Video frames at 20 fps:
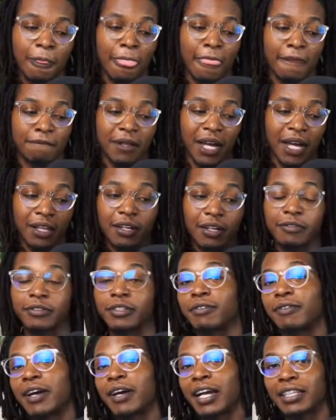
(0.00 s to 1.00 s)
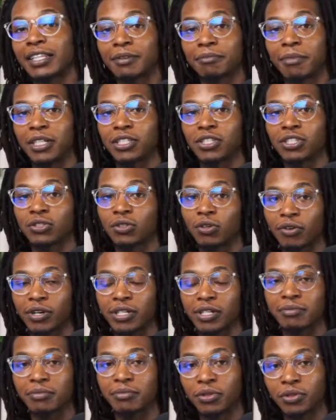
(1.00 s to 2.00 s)
I love the fact that my store
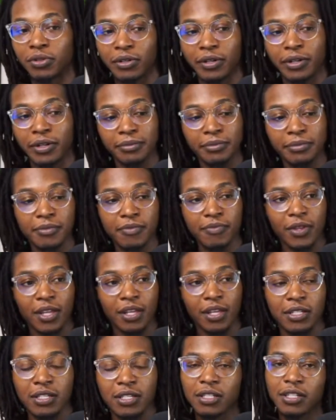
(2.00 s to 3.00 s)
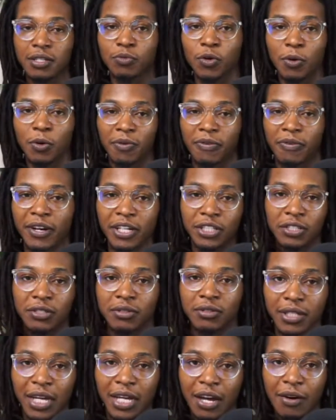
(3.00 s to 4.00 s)
is more this looks more
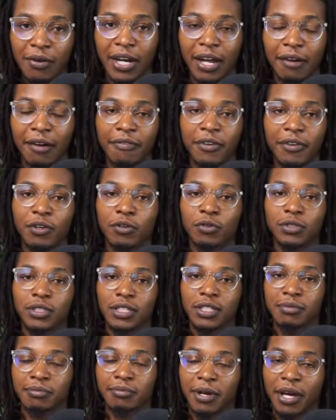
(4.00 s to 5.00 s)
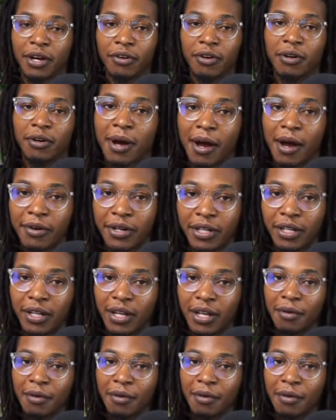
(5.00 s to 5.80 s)
professional now and I feel just better about it.